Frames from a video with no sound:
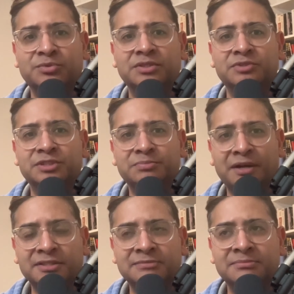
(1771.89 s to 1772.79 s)
with the
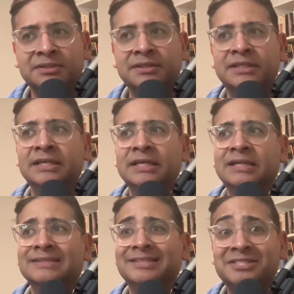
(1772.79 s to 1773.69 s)
responsibility
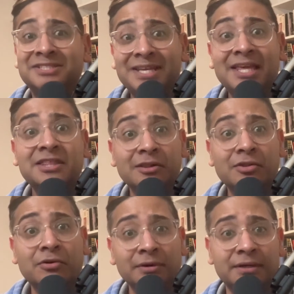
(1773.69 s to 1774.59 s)
to seek the
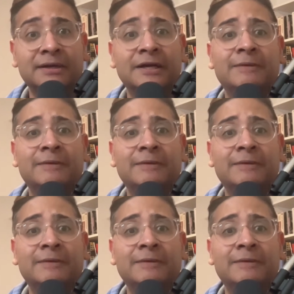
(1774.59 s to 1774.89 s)
Lord